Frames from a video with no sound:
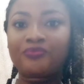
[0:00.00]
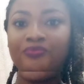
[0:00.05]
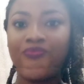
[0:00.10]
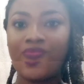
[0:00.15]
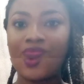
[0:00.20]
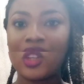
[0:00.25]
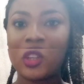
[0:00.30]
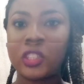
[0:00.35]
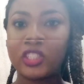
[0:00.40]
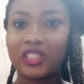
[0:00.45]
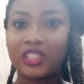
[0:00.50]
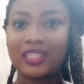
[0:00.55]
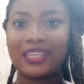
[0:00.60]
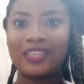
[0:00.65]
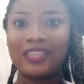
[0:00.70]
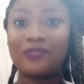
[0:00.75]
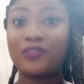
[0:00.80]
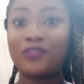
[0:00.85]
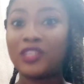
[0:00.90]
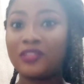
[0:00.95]
watch it.
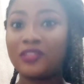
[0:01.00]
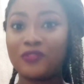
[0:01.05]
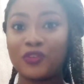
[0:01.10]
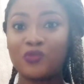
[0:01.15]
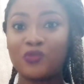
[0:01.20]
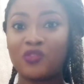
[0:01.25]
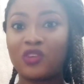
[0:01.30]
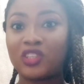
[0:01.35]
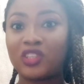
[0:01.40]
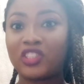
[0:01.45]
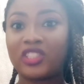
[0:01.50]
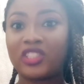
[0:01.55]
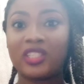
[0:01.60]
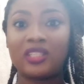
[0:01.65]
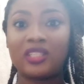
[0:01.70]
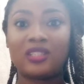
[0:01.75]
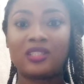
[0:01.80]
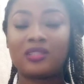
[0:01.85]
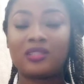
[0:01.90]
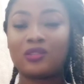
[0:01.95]
And even if you've watched
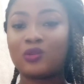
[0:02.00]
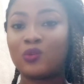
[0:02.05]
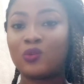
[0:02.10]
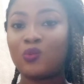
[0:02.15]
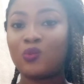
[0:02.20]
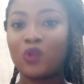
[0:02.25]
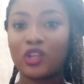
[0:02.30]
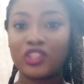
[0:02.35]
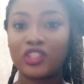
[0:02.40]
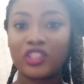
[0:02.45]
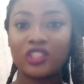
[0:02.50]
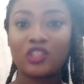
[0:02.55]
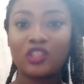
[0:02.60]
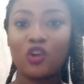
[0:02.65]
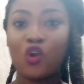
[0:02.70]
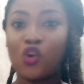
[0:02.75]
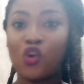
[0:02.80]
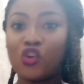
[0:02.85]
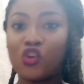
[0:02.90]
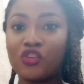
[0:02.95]
it, to watch it
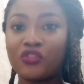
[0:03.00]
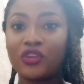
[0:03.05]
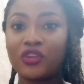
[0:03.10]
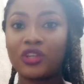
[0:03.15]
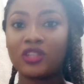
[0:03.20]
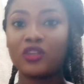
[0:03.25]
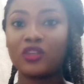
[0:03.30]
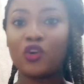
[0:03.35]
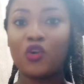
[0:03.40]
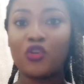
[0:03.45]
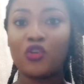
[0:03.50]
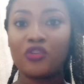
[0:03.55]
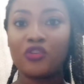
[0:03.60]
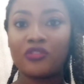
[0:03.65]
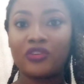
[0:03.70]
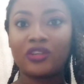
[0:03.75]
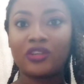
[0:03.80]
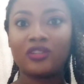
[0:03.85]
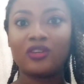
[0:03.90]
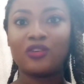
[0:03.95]
over and
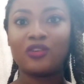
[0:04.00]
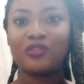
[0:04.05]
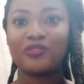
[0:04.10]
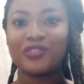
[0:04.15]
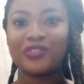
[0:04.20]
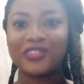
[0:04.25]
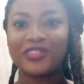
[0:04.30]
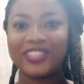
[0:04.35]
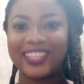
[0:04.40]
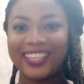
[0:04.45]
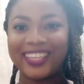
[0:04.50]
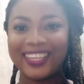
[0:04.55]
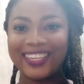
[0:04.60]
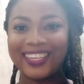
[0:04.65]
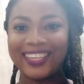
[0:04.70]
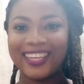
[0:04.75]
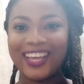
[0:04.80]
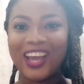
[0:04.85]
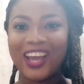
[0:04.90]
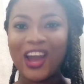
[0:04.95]
over and over
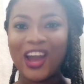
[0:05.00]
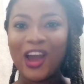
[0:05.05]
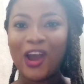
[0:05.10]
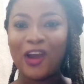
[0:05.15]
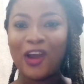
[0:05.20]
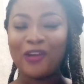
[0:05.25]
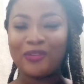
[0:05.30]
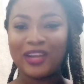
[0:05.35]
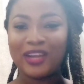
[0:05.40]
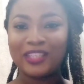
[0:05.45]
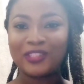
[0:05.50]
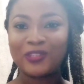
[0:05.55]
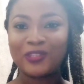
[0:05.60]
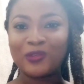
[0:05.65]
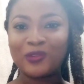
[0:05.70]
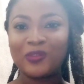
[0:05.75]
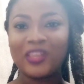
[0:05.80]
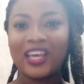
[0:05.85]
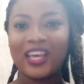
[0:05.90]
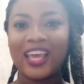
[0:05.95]
again. All right,
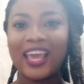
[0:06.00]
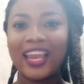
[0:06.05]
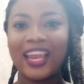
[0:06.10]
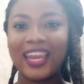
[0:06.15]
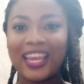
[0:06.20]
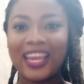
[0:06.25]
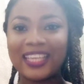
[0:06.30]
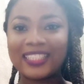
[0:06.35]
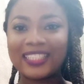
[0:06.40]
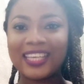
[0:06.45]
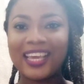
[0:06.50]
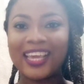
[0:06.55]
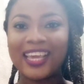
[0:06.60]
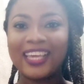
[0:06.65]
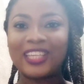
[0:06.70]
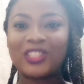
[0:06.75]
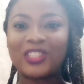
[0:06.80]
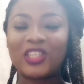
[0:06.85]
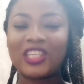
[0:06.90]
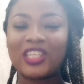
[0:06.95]
so the letter
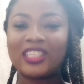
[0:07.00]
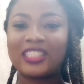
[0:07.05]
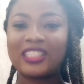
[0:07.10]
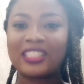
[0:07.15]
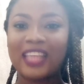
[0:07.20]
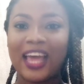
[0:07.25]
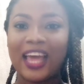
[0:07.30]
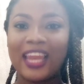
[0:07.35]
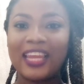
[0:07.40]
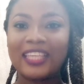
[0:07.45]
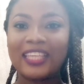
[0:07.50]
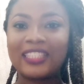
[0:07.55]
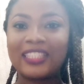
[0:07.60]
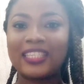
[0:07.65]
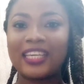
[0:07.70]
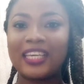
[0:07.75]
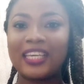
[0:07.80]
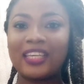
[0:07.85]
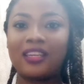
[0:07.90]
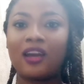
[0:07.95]
H is silent
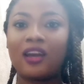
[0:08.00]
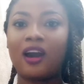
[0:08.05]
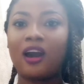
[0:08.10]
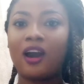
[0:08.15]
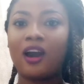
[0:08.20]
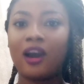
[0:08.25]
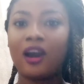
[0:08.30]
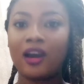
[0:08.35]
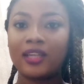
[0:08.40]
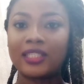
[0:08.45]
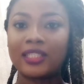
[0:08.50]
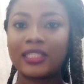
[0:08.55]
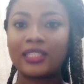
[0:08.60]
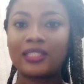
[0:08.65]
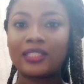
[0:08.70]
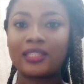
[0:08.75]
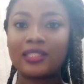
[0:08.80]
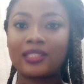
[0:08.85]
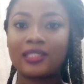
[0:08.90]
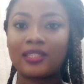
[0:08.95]
in
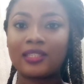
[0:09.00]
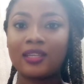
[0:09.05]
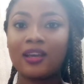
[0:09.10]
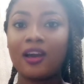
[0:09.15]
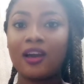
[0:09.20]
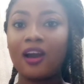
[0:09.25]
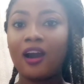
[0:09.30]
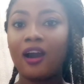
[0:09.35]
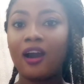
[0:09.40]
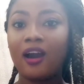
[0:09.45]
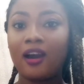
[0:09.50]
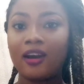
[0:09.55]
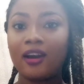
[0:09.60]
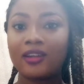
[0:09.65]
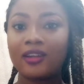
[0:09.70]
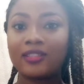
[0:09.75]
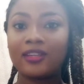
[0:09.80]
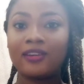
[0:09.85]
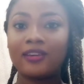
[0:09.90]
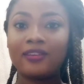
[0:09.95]
honest,
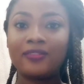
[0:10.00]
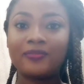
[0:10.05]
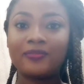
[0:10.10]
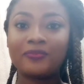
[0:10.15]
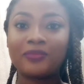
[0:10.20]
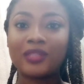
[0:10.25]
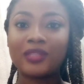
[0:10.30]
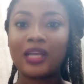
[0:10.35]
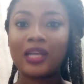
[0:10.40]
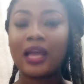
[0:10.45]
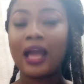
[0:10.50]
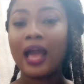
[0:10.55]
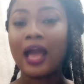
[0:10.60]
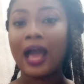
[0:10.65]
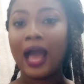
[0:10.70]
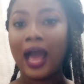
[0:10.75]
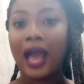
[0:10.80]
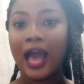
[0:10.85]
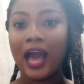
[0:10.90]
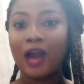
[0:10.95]
honor,
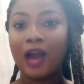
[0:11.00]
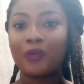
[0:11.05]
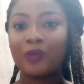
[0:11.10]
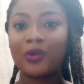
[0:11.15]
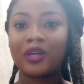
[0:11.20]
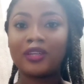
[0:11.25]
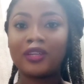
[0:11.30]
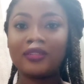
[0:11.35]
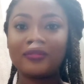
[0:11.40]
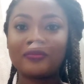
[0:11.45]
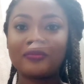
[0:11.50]
hour.